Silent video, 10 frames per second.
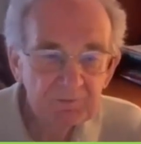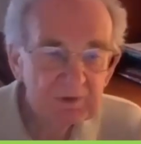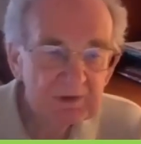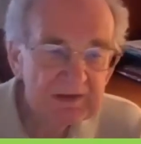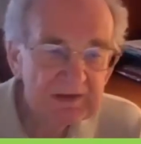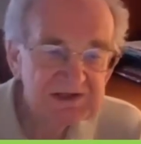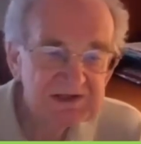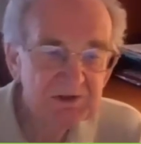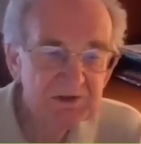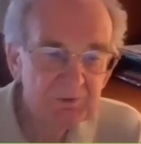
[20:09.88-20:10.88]
He has
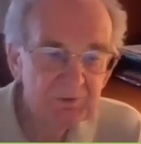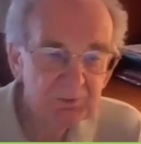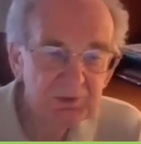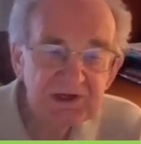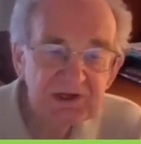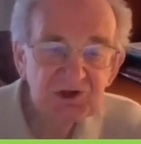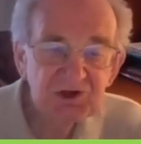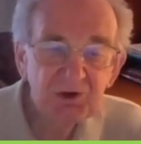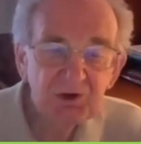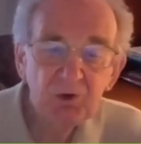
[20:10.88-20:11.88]
to petition the
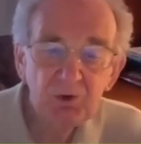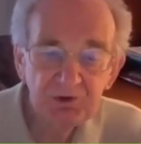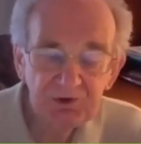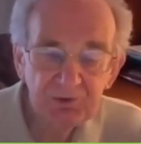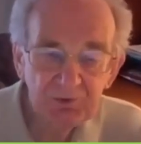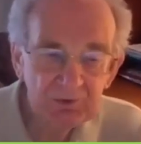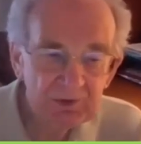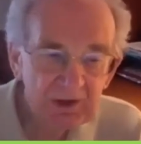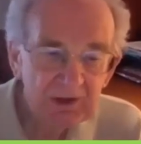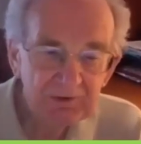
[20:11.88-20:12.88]
court to,
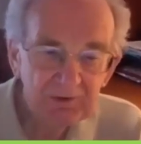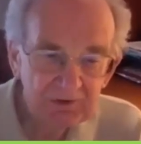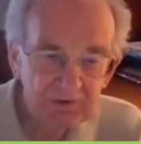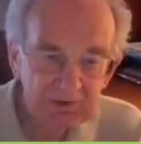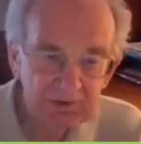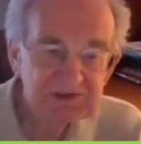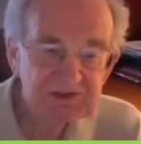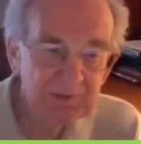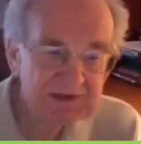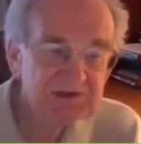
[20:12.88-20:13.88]
he has to
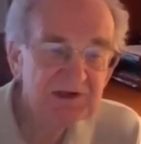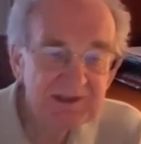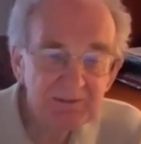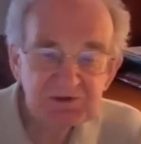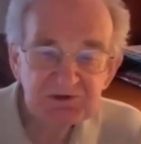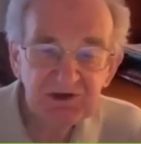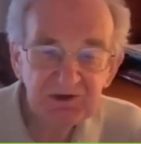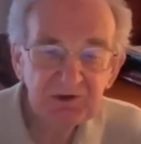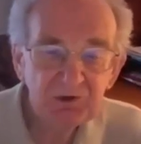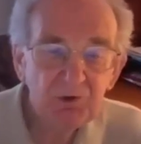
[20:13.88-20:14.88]
basically demonstrate to the
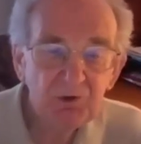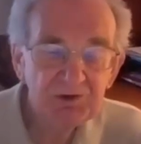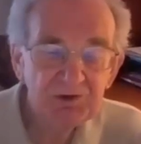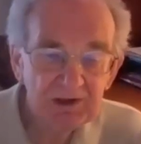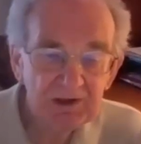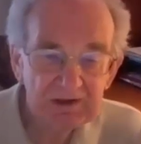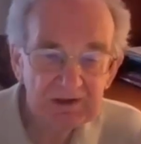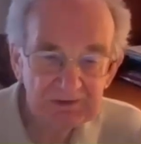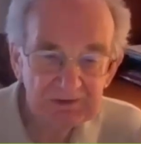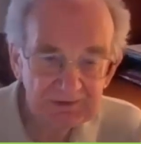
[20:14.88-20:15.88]
court
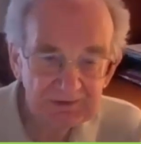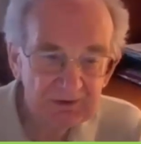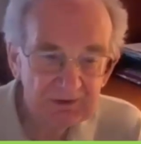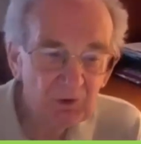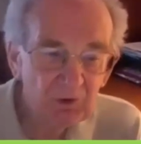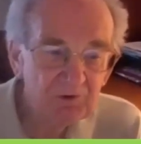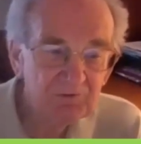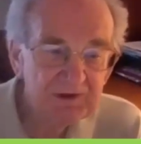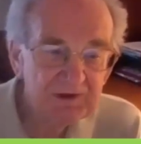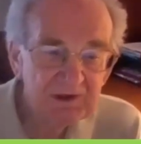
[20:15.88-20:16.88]
that all of
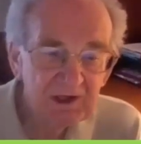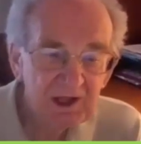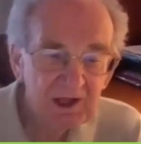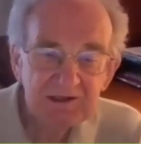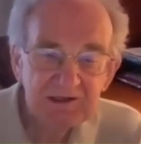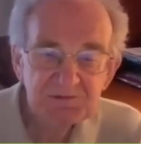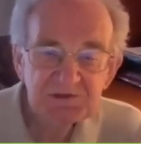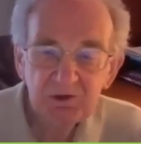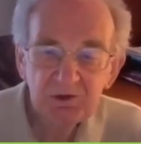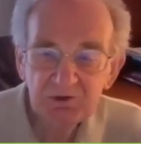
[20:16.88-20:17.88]
the items that
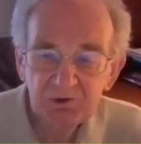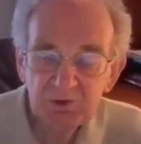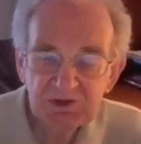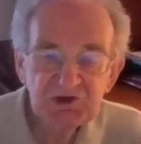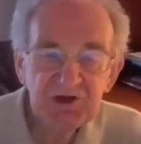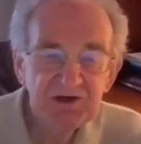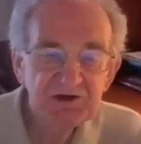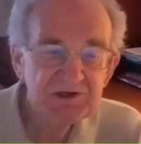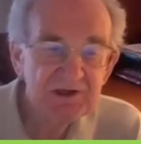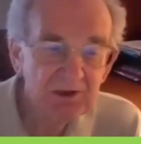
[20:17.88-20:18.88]
go to which heirs and
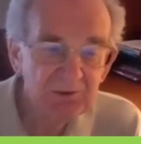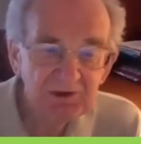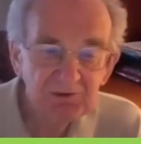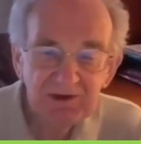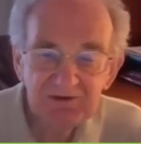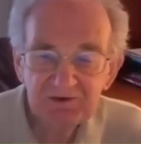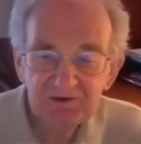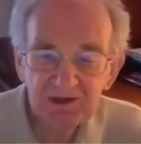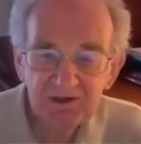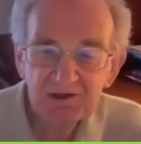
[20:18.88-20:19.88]
how he arrived at that
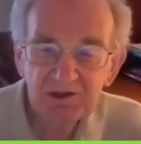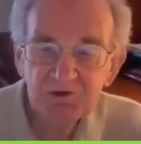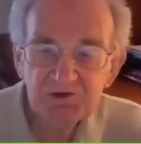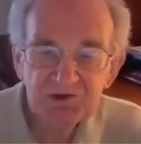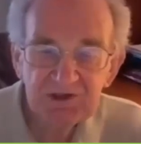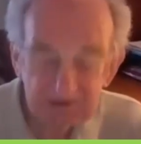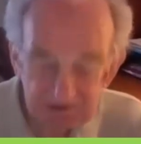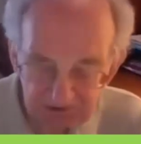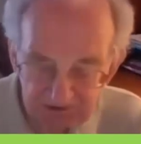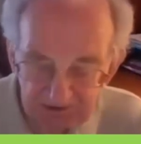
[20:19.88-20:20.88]
conclusion, and
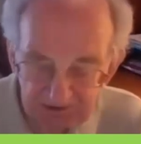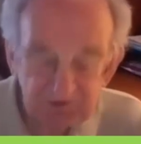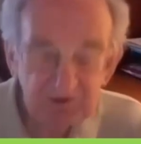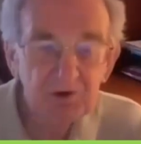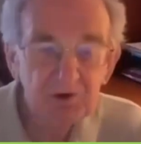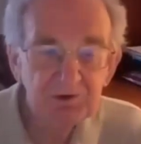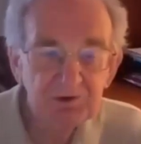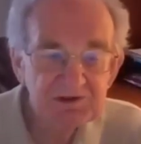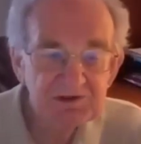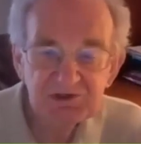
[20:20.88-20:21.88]
get their
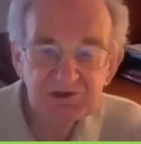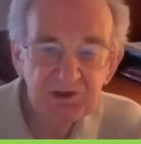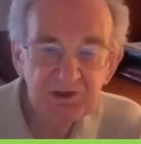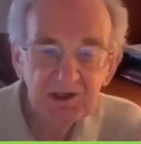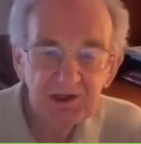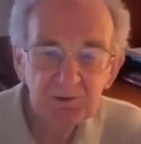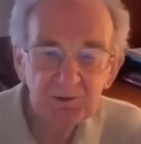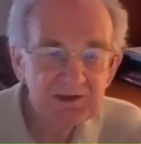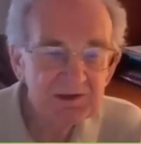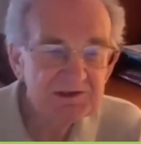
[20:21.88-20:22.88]
authorization to make
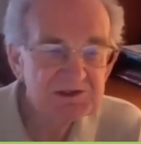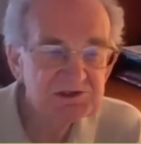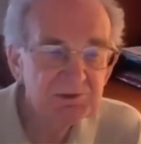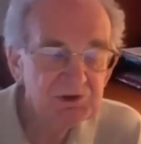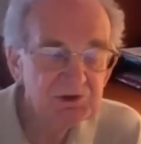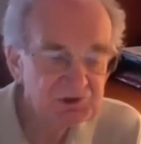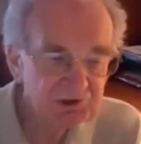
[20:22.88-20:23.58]
the distribution